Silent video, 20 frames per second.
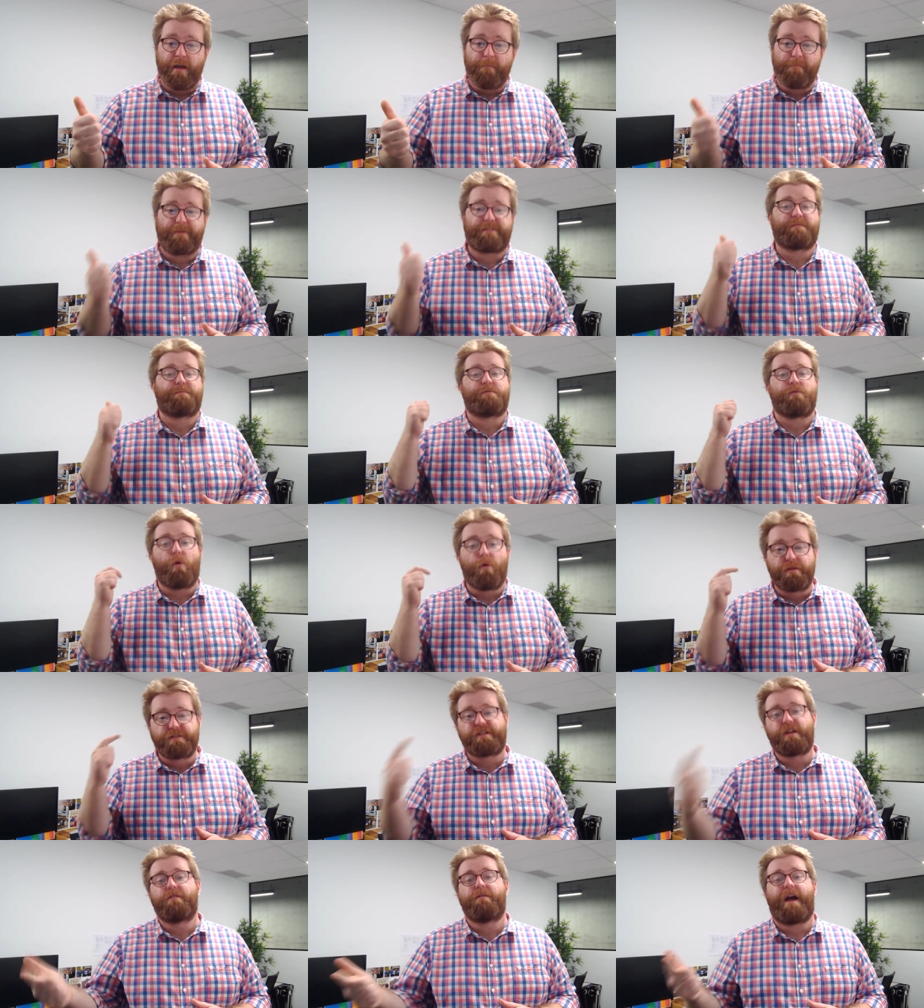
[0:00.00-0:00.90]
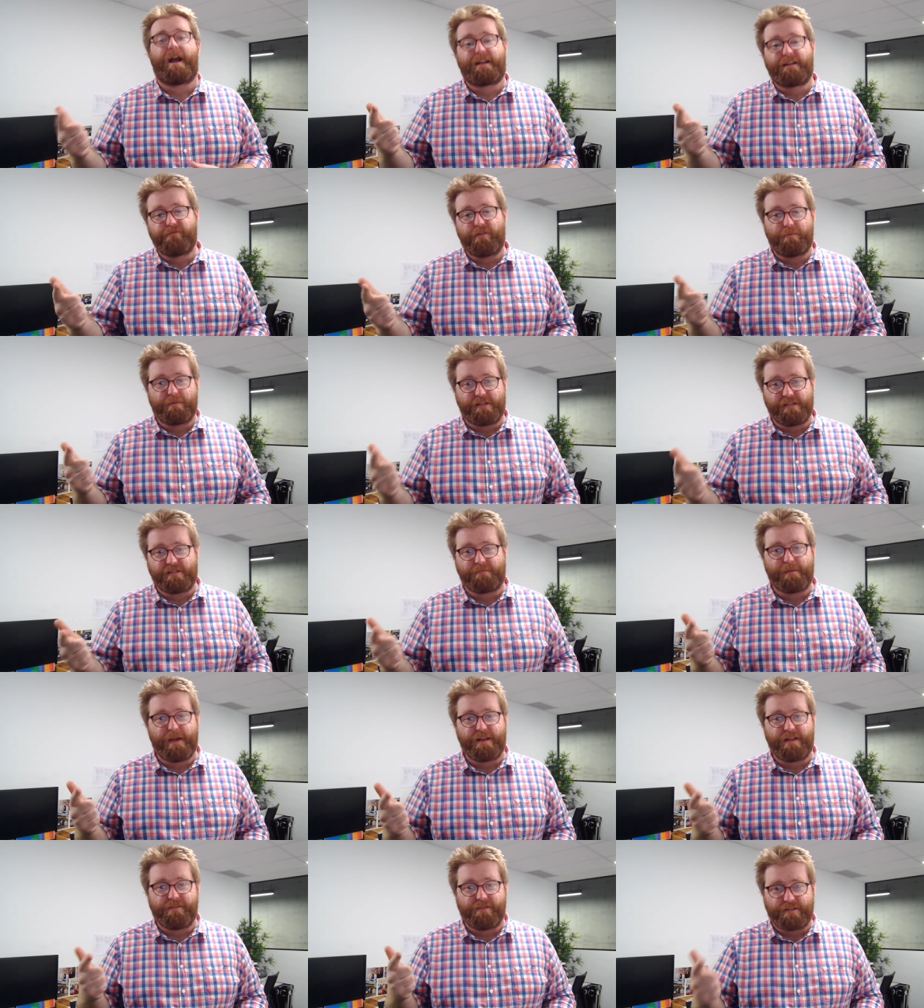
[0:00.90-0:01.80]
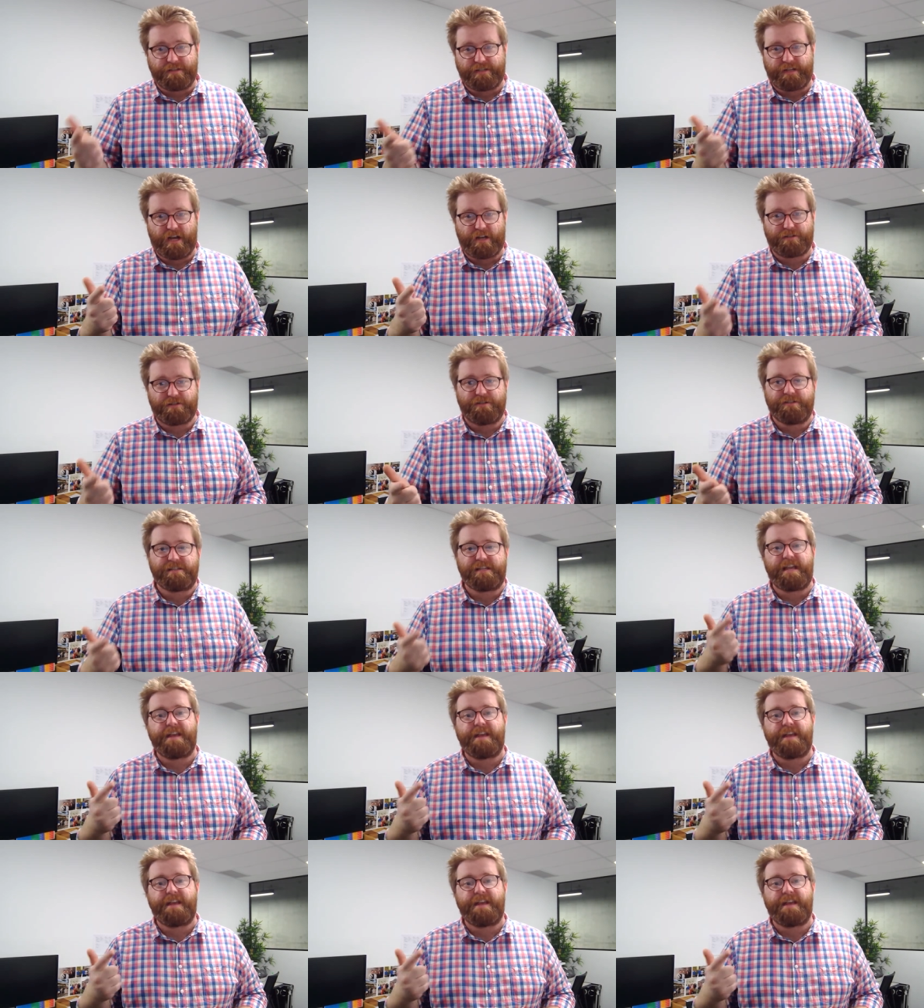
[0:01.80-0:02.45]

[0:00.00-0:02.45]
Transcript: but to also actively participate in the discussions,